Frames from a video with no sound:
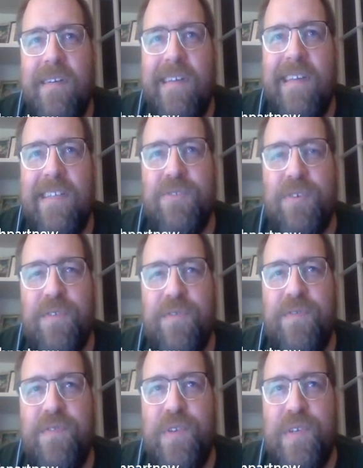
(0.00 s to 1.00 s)
sort
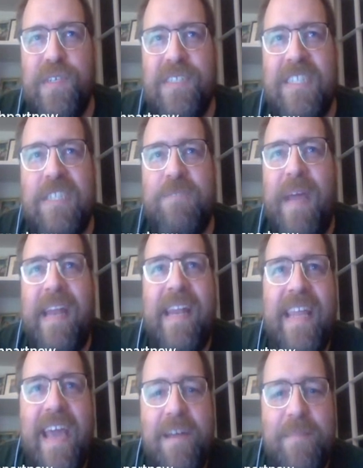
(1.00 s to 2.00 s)
of suspend
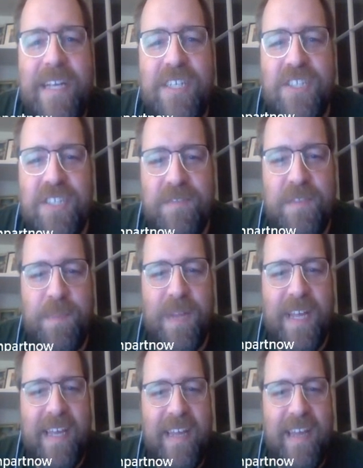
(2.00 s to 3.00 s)
the animation of the
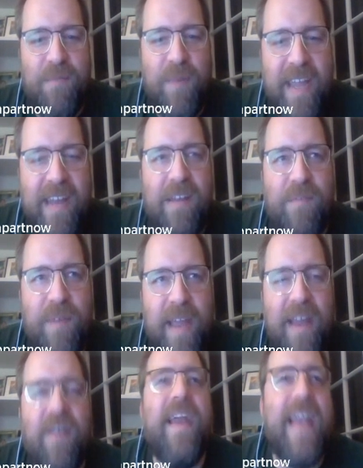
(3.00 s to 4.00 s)
play and wait.
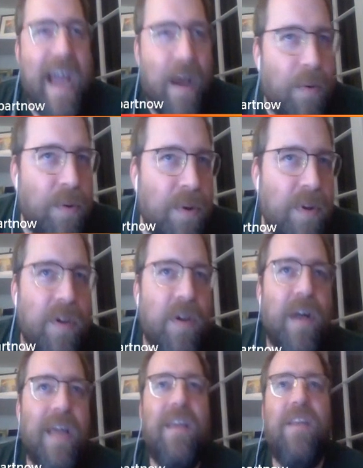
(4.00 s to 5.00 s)
Okay, now,
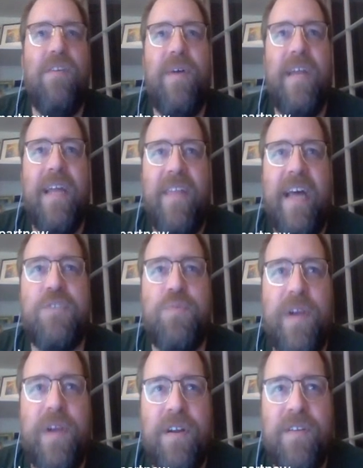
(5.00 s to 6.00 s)
and do it, and that's
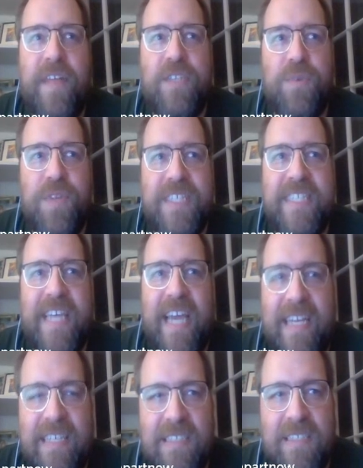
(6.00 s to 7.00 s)
where the
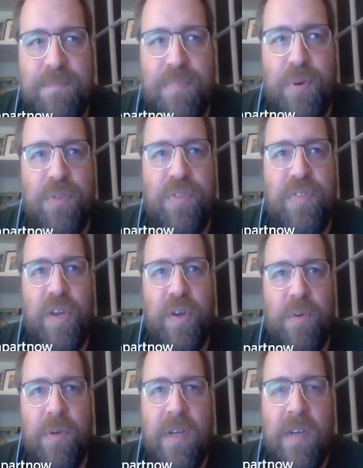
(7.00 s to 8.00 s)
size, both
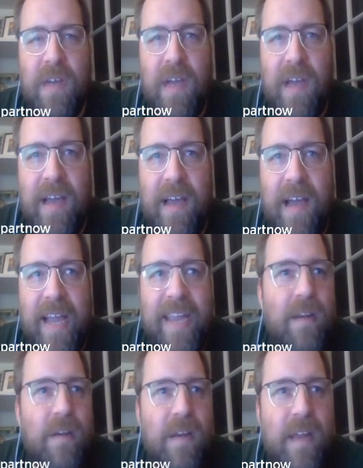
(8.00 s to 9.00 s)

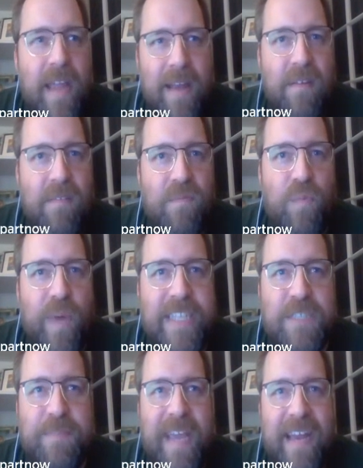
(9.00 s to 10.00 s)
height and
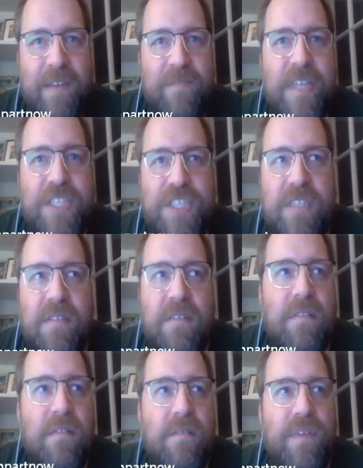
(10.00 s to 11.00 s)
wingspan and vision,
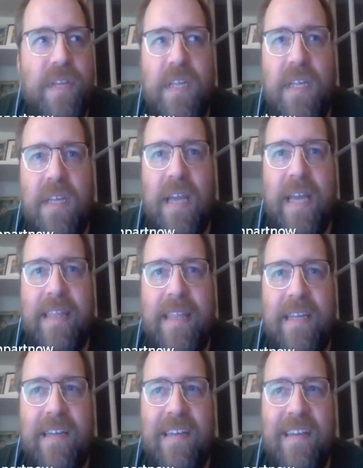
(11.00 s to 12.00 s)
really, I
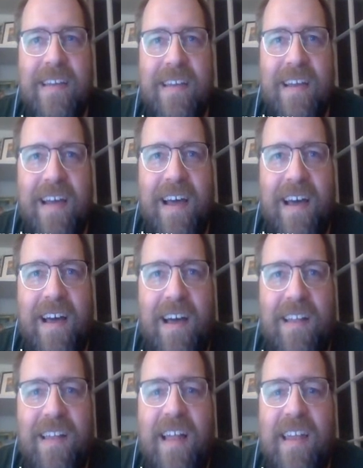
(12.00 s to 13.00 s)
think,
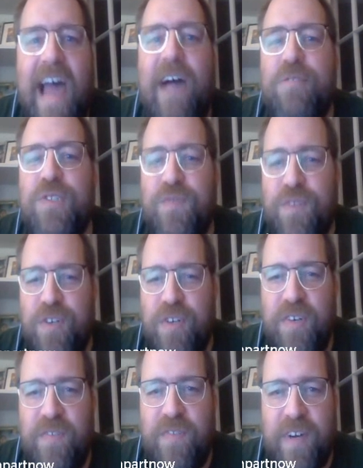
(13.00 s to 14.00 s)
allows
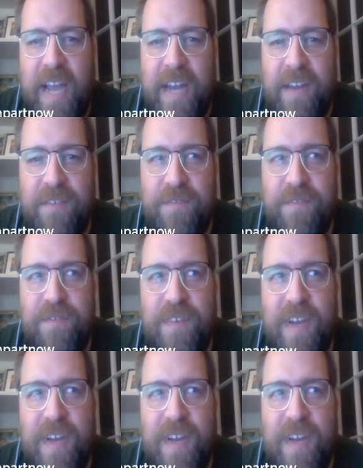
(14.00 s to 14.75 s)
for kind of